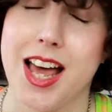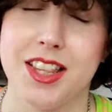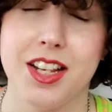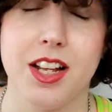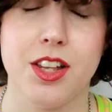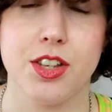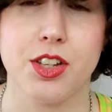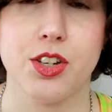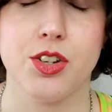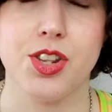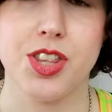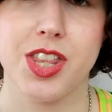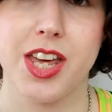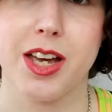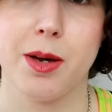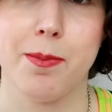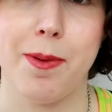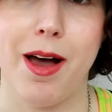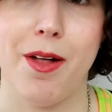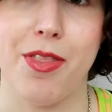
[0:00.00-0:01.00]
And the other good
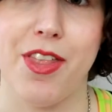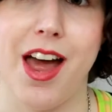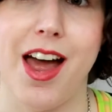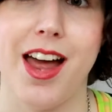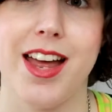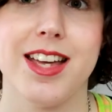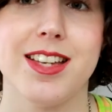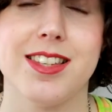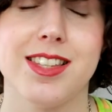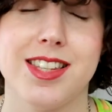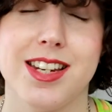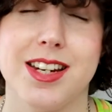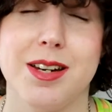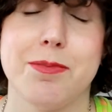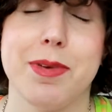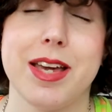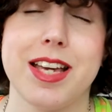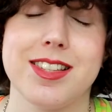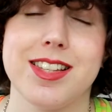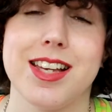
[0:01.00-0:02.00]
thing about that is that
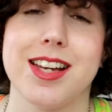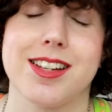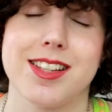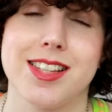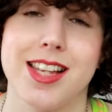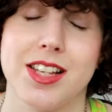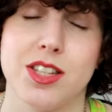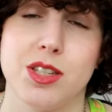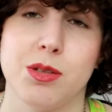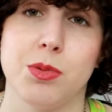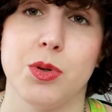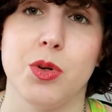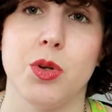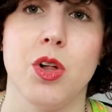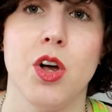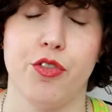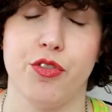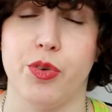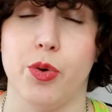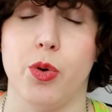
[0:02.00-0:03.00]
it makes it accessible
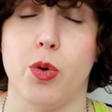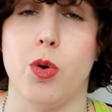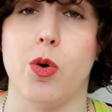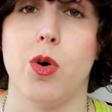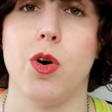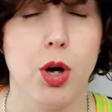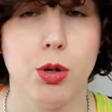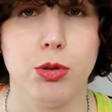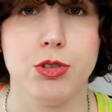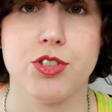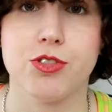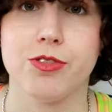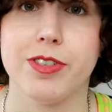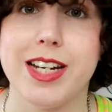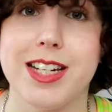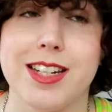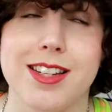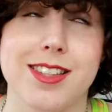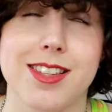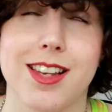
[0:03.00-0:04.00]
for older
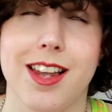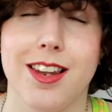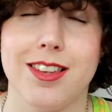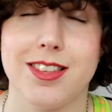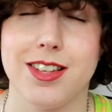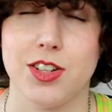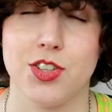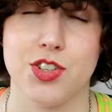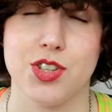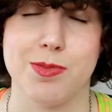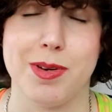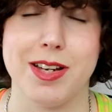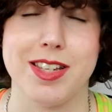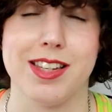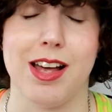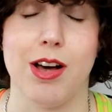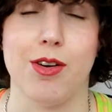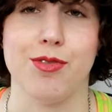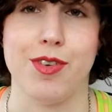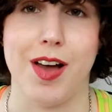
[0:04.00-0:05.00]
readers such as
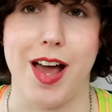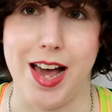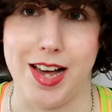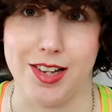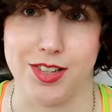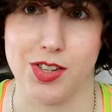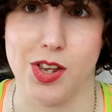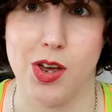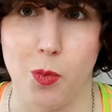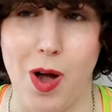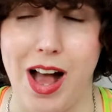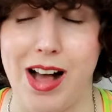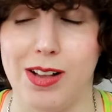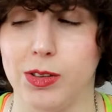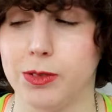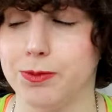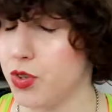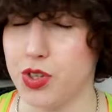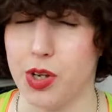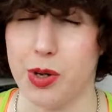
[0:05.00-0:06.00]
myself as
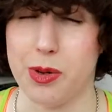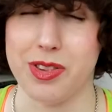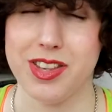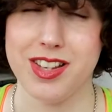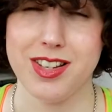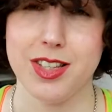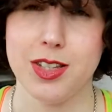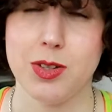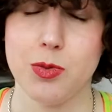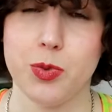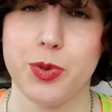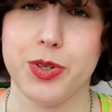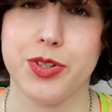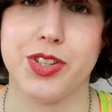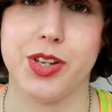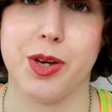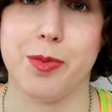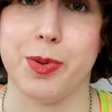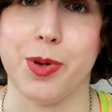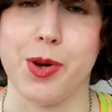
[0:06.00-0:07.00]
well. So this
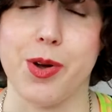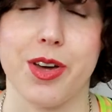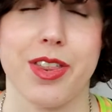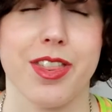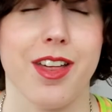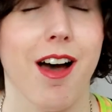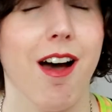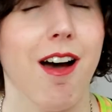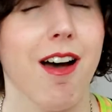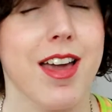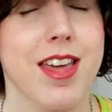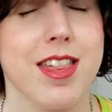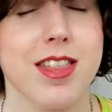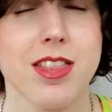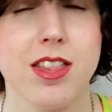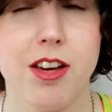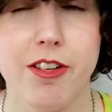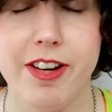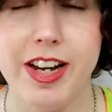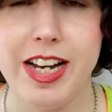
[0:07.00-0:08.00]
was a book that I
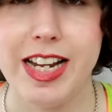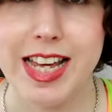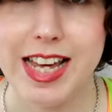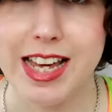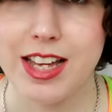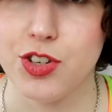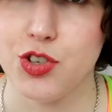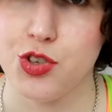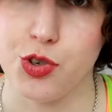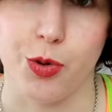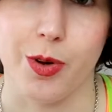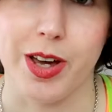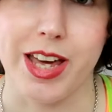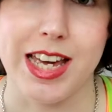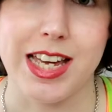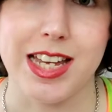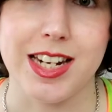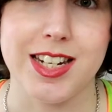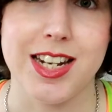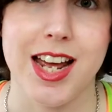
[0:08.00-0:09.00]
thoroughly
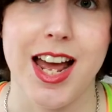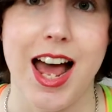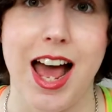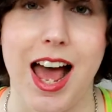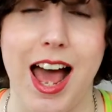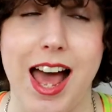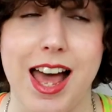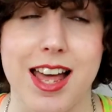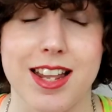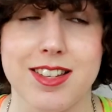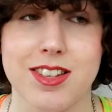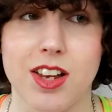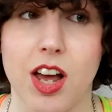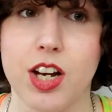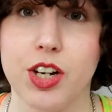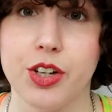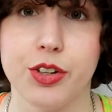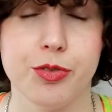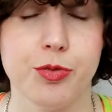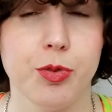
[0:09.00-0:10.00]
enjoyed, and
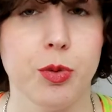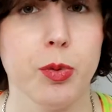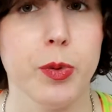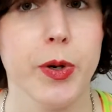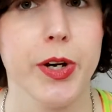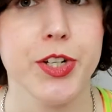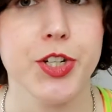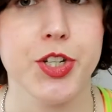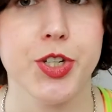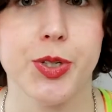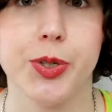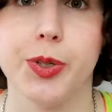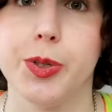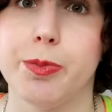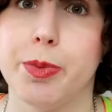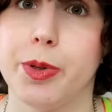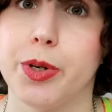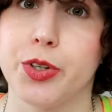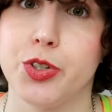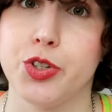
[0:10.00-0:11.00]
I look forward
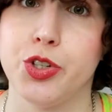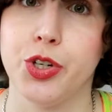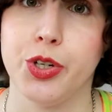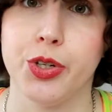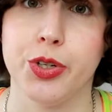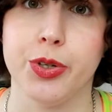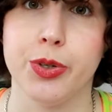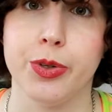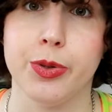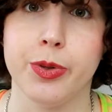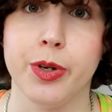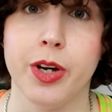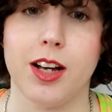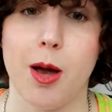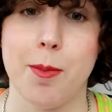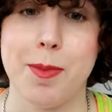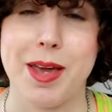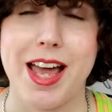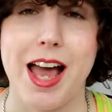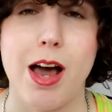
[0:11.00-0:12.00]
to book two
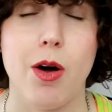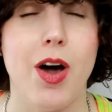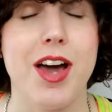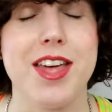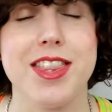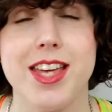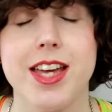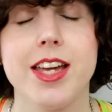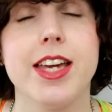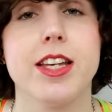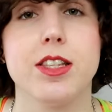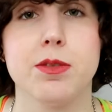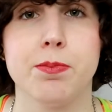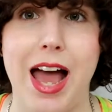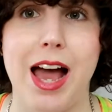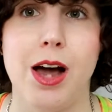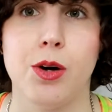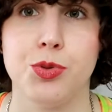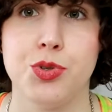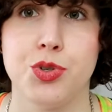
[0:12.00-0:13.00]
coming out. I think it's
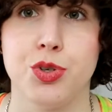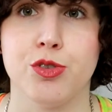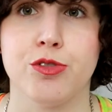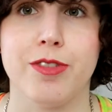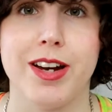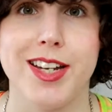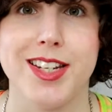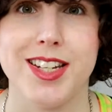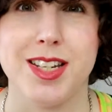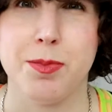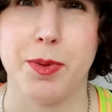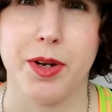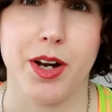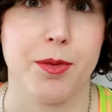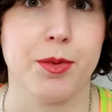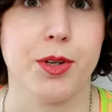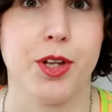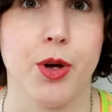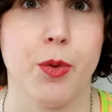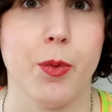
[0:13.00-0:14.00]
out already, but
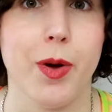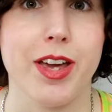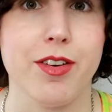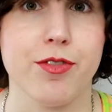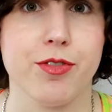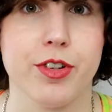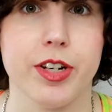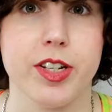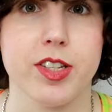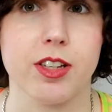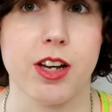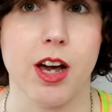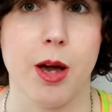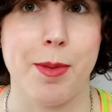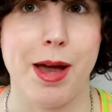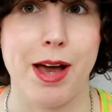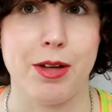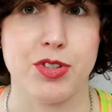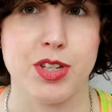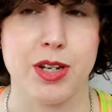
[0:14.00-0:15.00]
I'm going to wait for it to
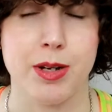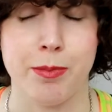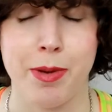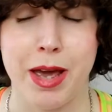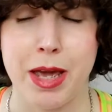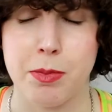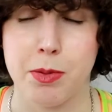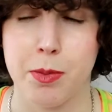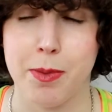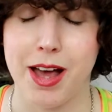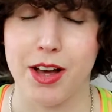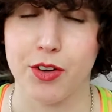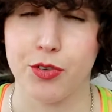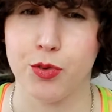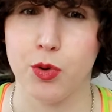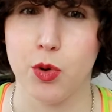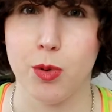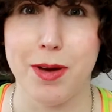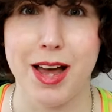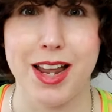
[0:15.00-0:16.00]
come out in paperback
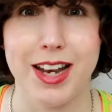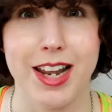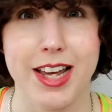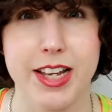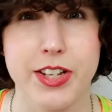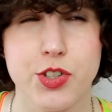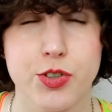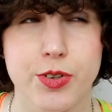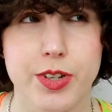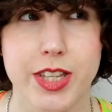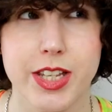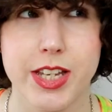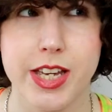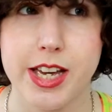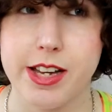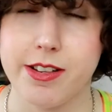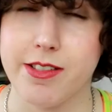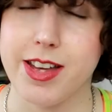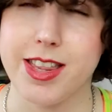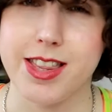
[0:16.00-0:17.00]
format later in the
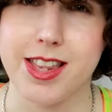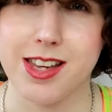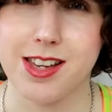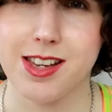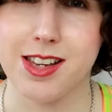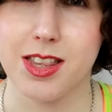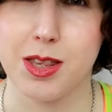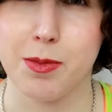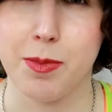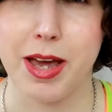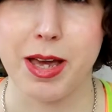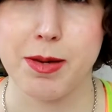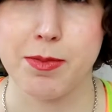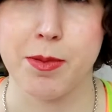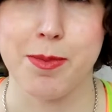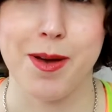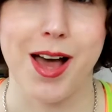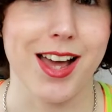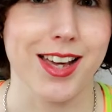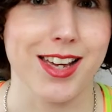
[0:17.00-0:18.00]
year. I think the
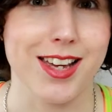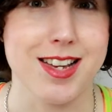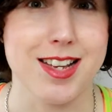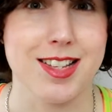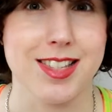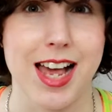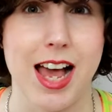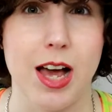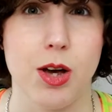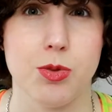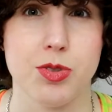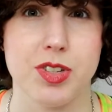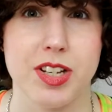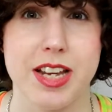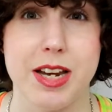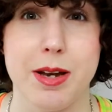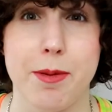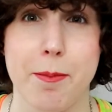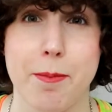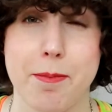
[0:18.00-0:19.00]
paperback is out
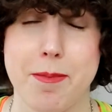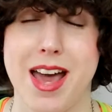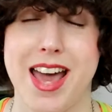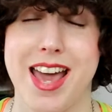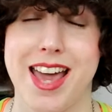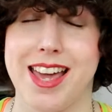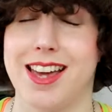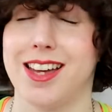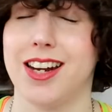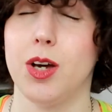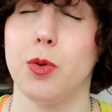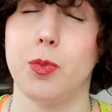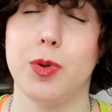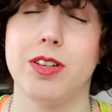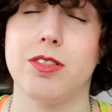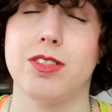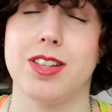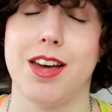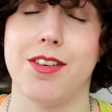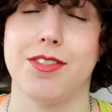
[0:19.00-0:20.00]
in May, and I
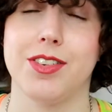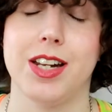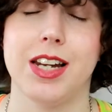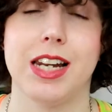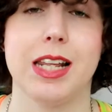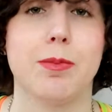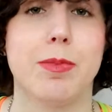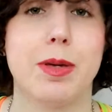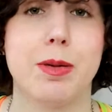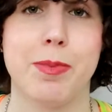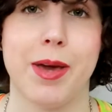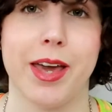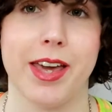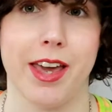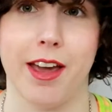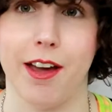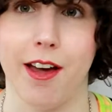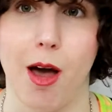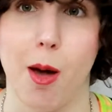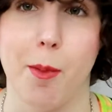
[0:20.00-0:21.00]
will definitely be
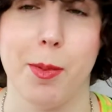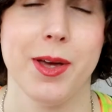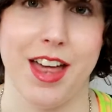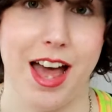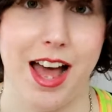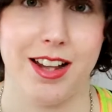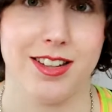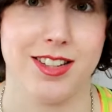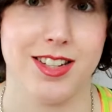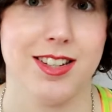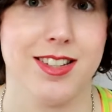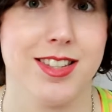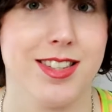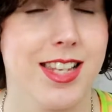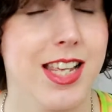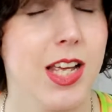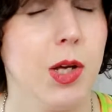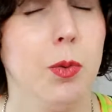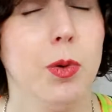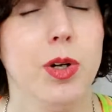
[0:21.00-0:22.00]
picking up that
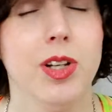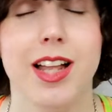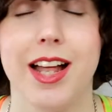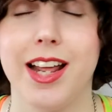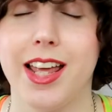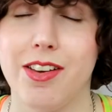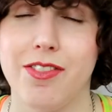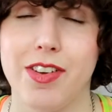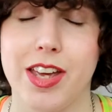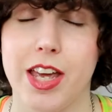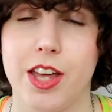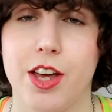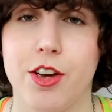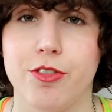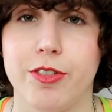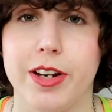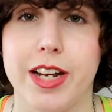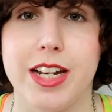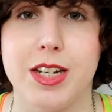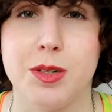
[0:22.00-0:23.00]
sequel and giving it
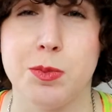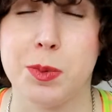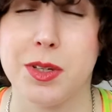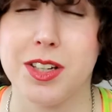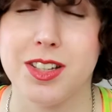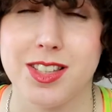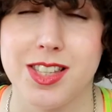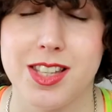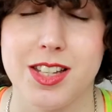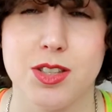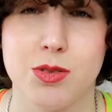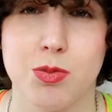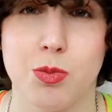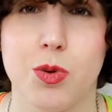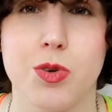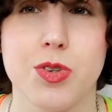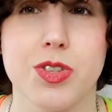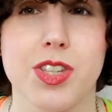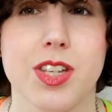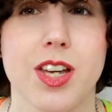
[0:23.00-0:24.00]
a read, because this
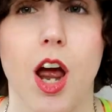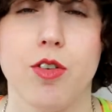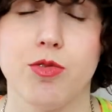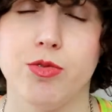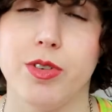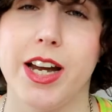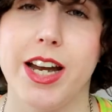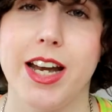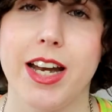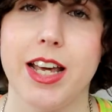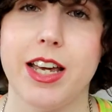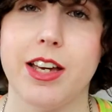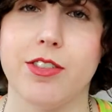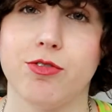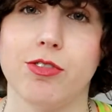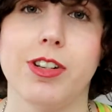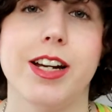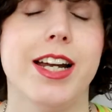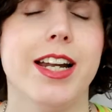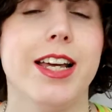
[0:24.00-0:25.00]
was a really,
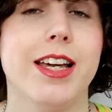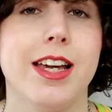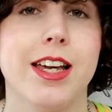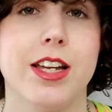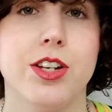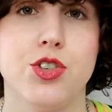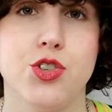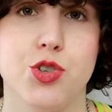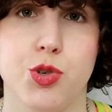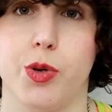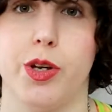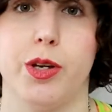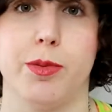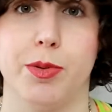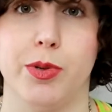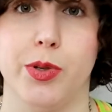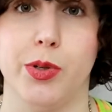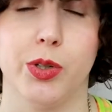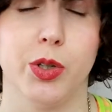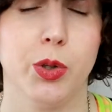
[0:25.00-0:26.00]
really
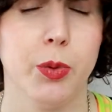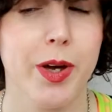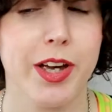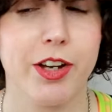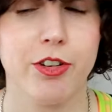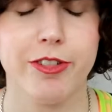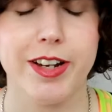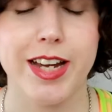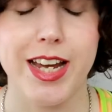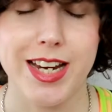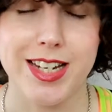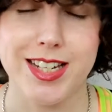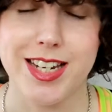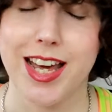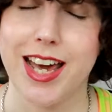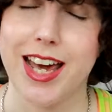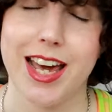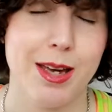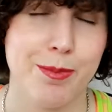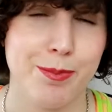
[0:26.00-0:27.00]
enjoyable quick read
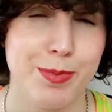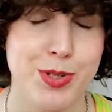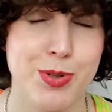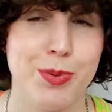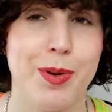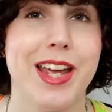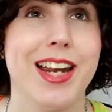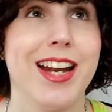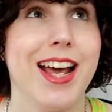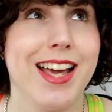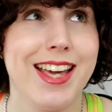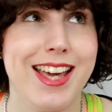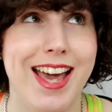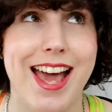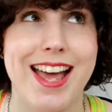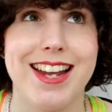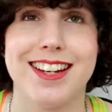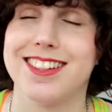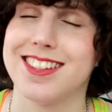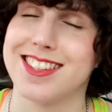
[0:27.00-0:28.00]
in between,
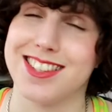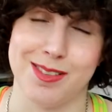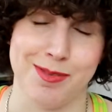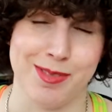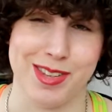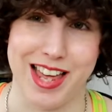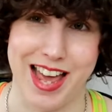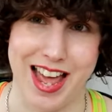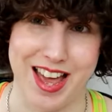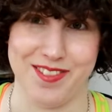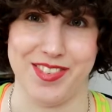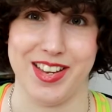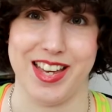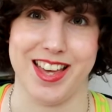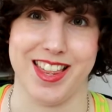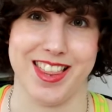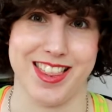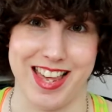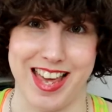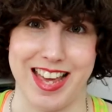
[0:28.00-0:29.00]
again, some of the
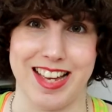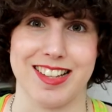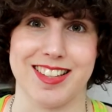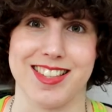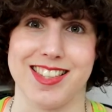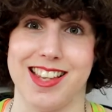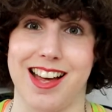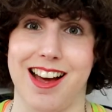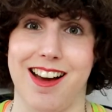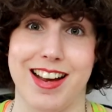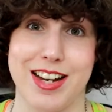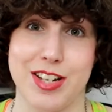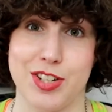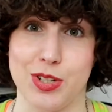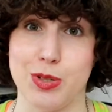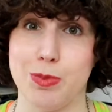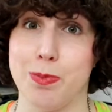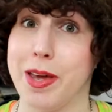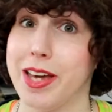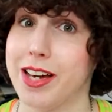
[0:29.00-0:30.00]
heavier things that I
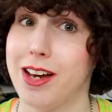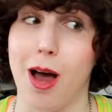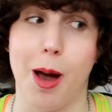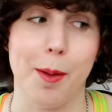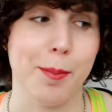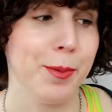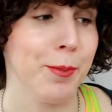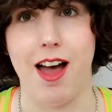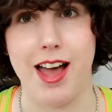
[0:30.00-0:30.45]
do pick up.